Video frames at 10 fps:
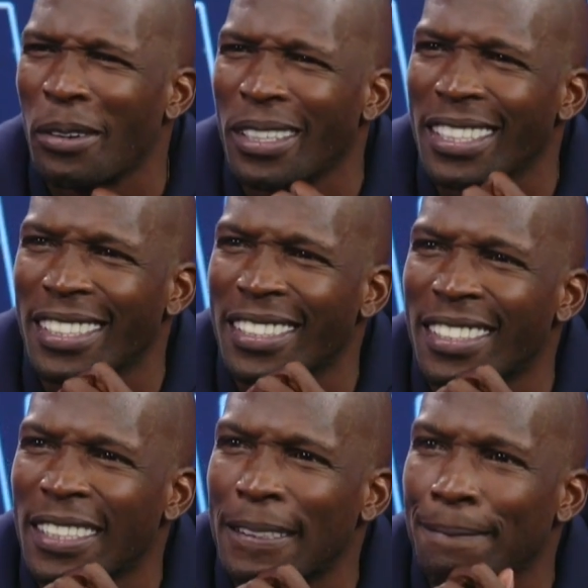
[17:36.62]
So what are we
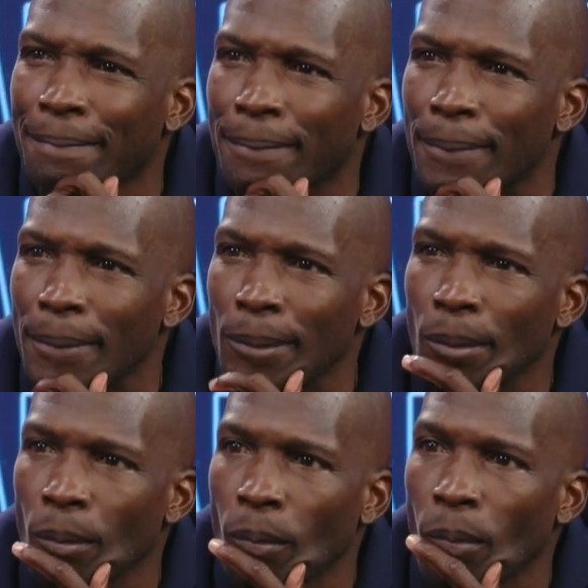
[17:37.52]
looking at when it comes to
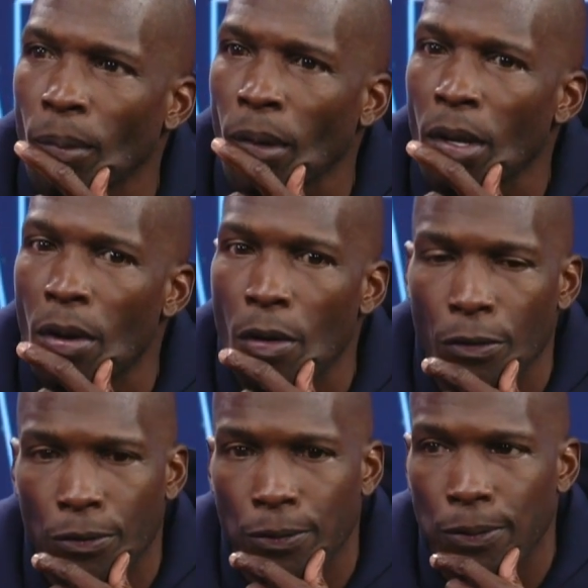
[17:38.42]
footwear? Because,
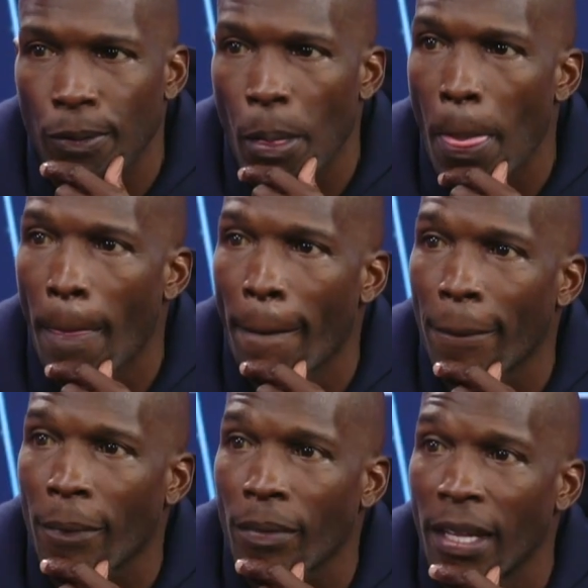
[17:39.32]
listen, you're on
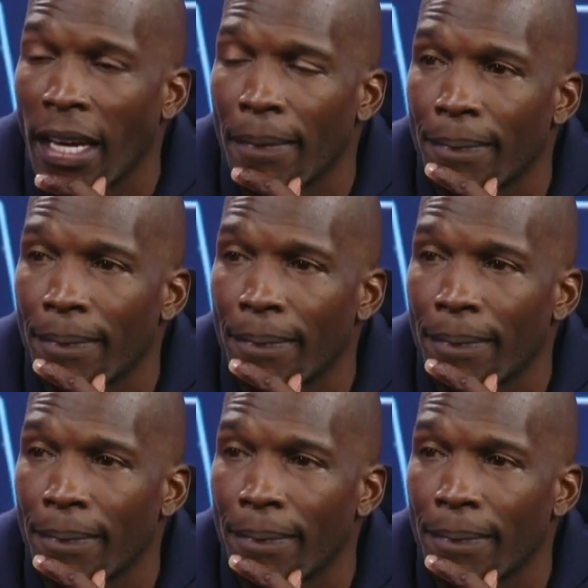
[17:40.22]
TV on a